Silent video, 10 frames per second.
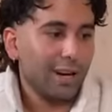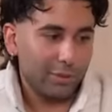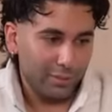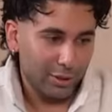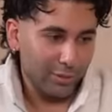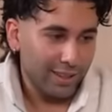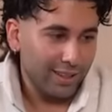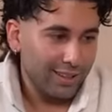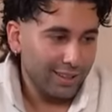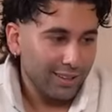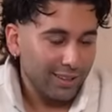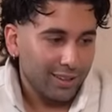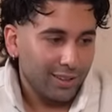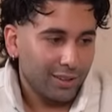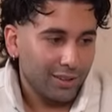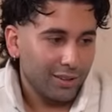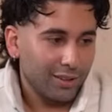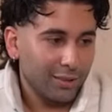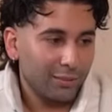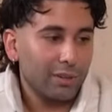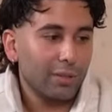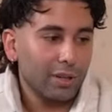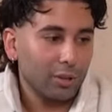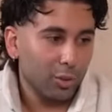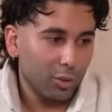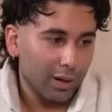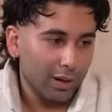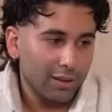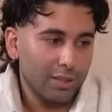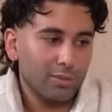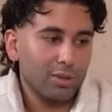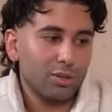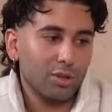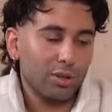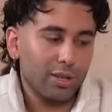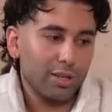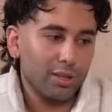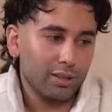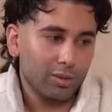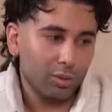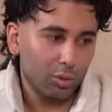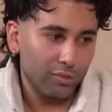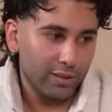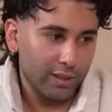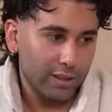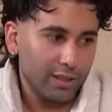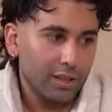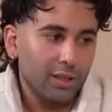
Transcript: Yeah, we were twinning. Um, we were in Goa. This was during COVID,